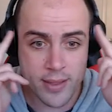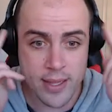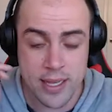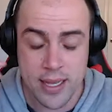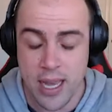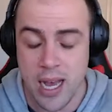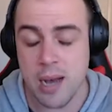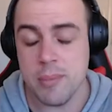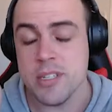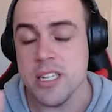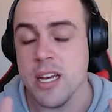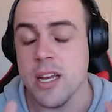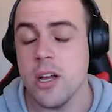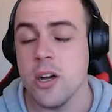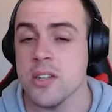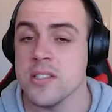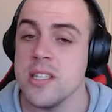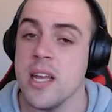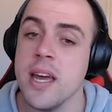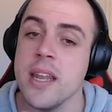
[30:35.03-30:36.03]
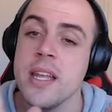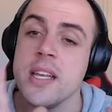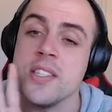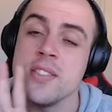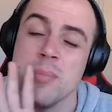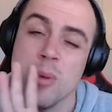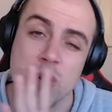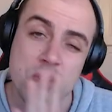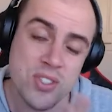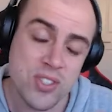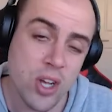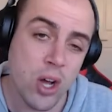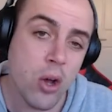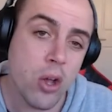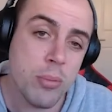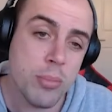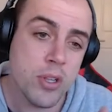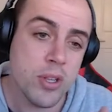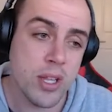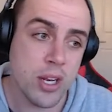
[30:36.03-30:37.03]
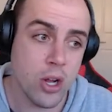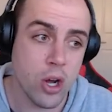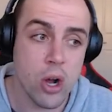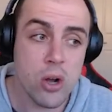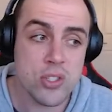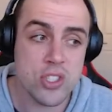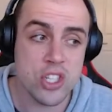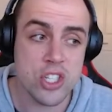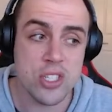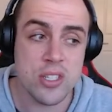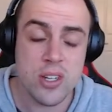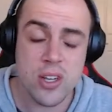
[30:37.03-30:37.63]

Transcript: that carbon dioxide is more soluble than oxygen,